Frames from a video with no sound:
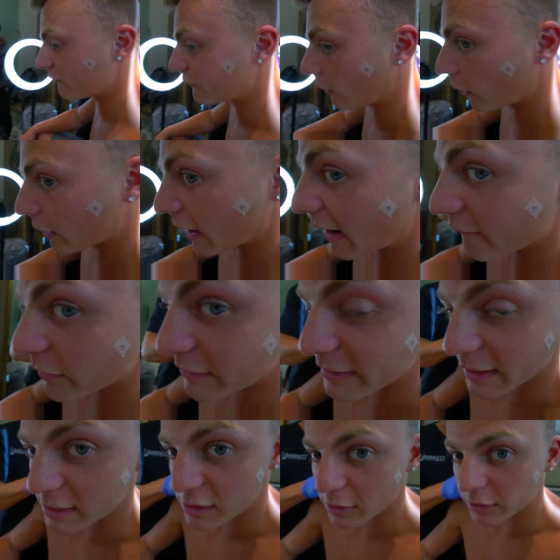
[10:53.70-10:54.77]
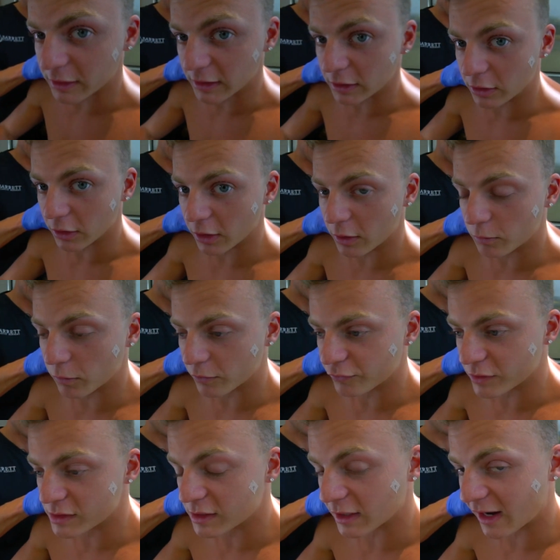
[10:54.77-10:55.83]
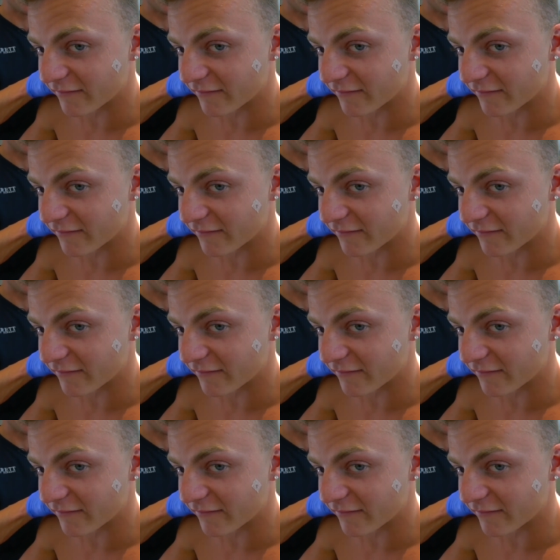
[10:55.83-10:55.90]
far, everything's looking good. We're just going